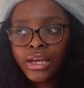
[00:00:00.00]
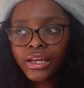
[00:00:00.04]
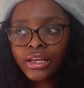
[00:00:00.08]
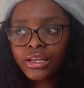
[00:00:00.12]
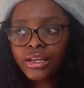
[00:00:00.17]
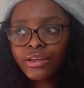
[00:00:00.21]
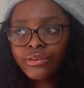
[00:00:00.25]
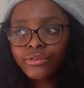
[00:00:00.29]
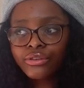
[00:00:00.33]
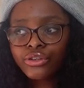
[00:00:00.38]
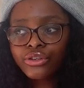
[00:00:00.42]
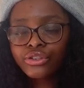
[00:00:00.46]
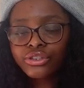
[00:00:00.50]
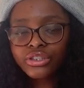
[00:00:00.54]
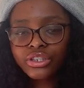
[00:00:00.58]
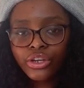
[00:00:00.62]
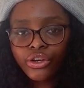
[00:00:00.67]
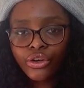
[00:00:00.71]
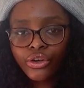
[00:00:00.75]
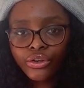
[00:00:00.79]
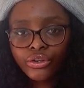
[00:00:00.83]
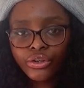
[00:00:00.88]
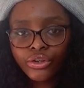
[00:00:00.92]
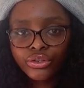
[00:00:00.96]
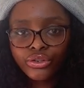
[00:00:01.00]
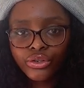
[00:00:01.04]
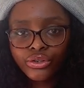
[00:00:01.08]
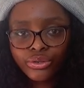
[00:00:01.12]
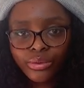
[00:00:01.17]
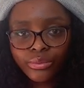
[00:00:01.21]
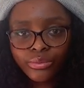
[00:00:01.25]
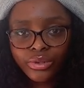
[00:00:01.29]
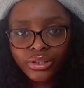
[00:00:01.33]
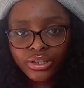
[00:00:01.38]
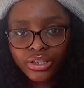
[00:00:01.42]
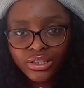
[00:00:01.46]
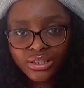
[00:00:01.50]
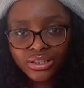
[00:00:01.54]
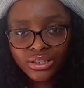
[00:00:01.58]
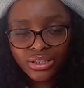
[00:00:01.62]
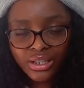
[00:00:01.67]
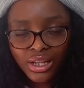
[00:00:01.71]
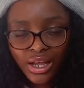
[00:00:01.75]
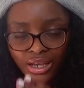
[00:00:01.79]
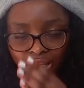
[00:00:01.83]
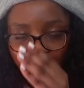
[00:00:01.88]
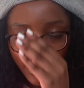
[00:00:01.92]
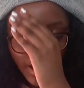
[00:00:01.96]
if you say you're gonna do something just
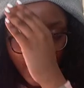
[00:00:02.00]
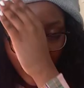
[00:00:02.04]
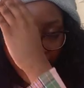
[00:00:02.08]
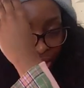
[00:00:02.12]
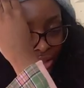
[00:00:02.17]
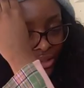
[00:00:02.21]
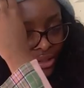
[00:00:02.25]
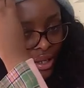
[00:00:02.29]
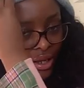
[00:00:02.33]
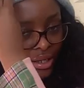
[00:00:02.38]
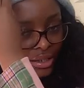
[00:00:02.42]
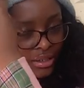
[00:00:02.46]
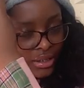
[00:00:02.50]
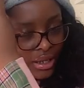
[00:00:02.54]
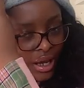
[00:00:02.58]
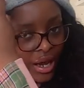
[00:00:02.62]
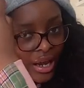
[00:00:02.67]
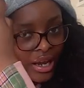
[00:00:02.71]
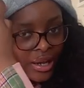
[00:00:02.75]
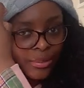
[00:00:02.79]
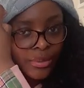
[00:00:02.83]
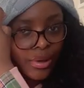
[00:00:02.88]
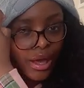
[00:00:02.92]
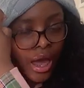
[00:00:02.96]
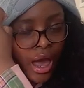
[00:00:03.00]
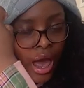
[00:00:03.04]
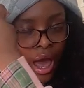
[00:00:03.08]
like at a certain time